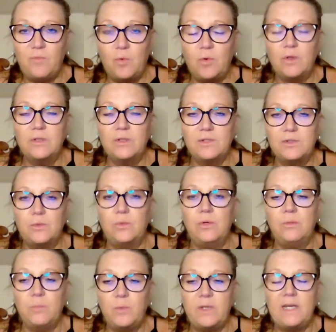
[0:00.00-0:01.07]
4
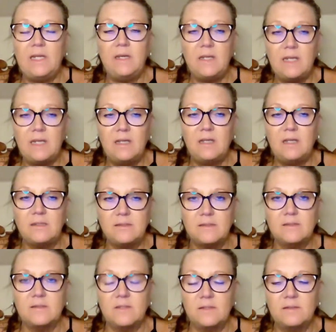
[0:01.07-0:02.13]
storm when it
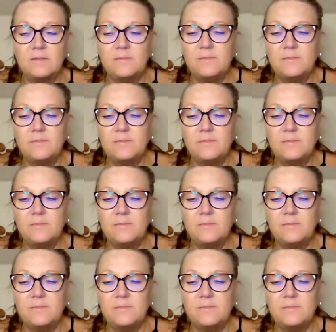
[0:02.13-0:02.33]
hits.